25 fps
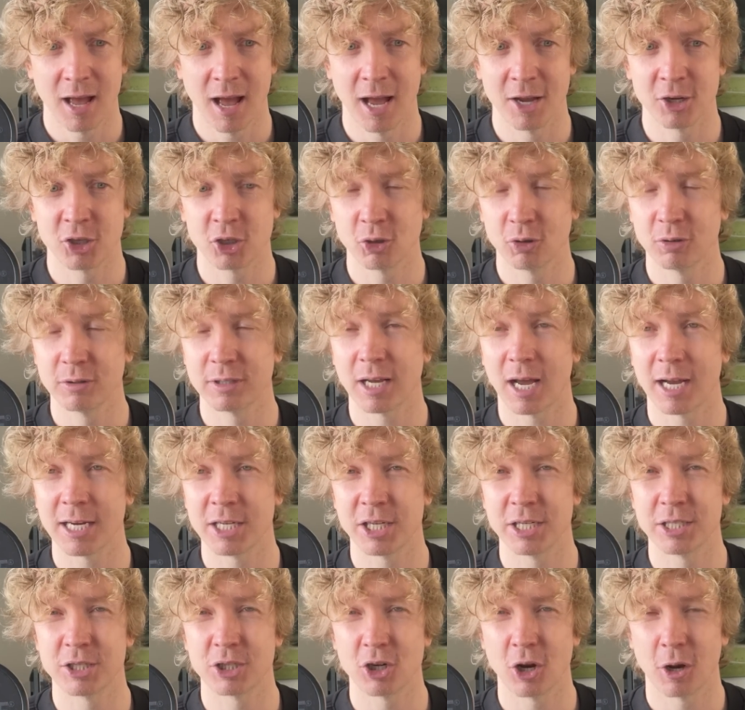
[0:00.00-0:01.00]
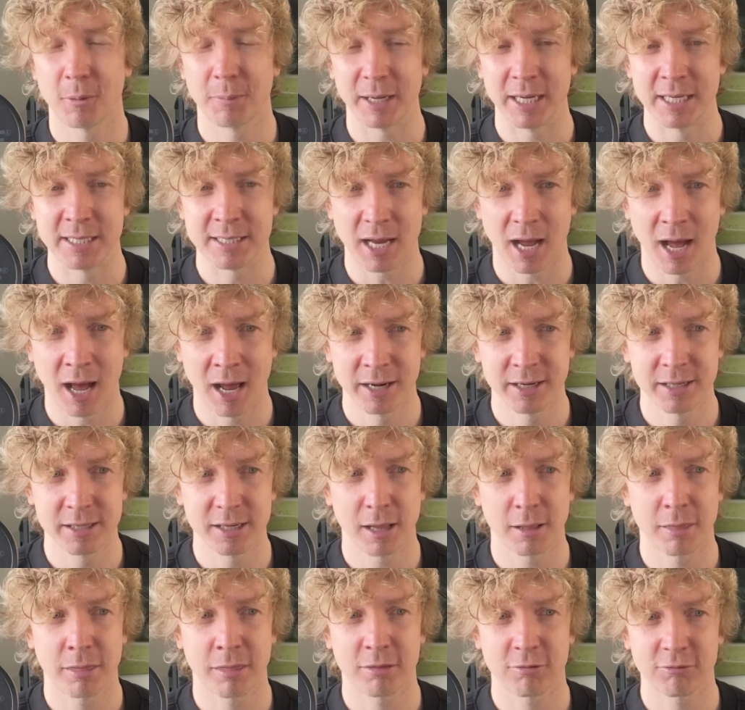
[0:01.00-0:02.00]
Sean Dyche's job is under
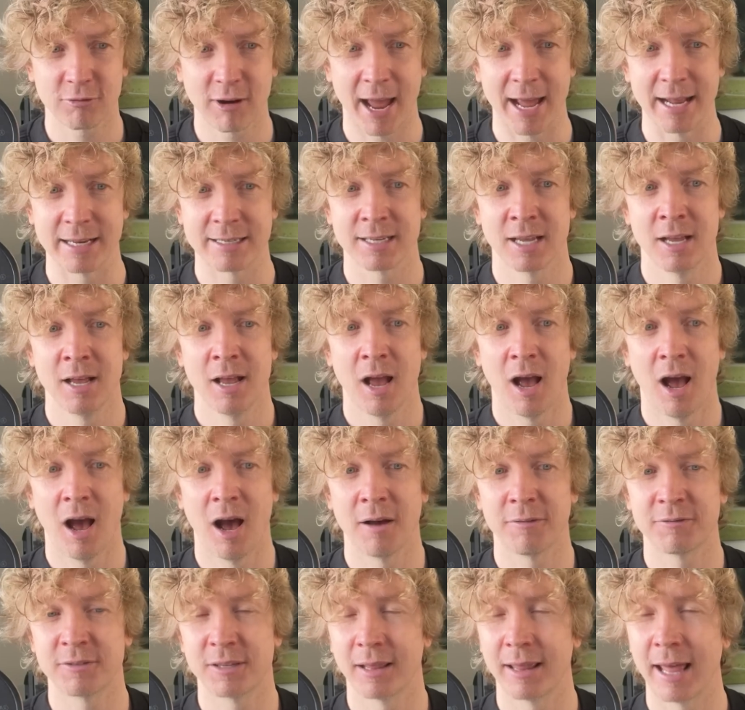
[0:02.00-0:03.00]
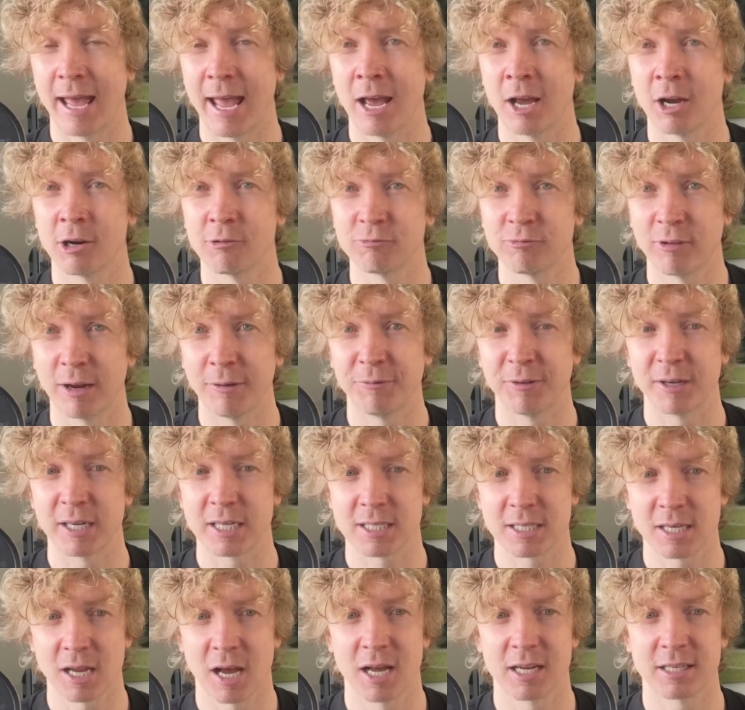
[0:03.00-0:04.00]
threat after their horrific
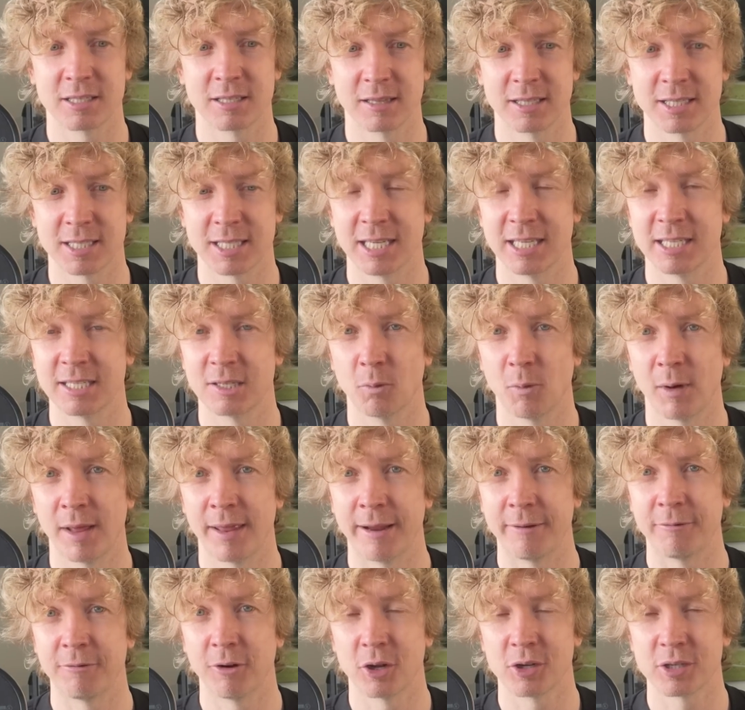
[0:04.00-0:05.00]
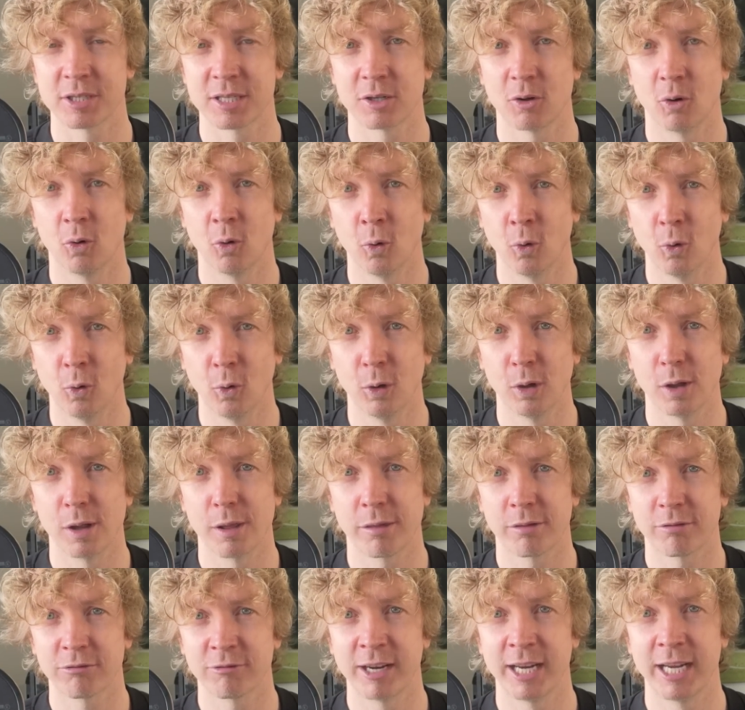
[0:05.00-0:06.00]
start to the season, where they've lost all
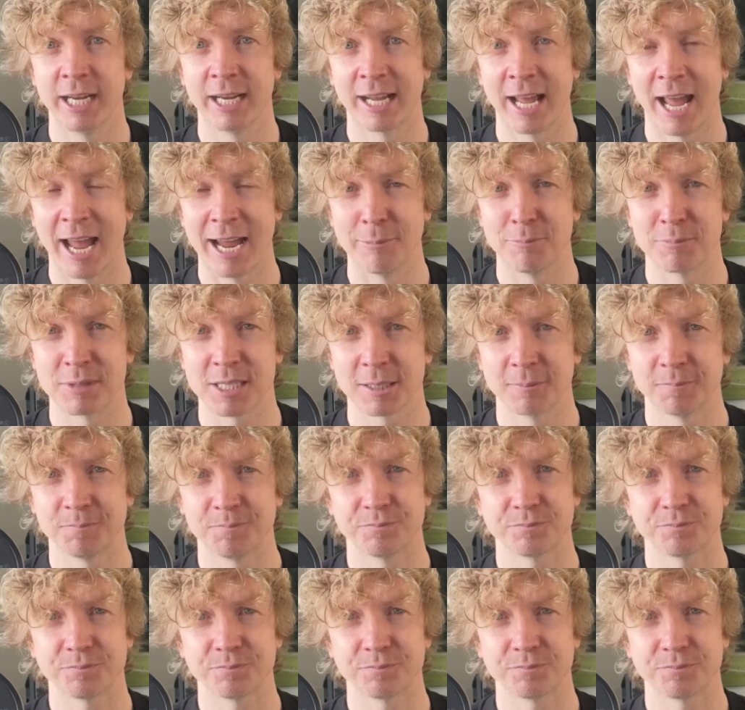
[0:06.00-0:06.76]
3 games.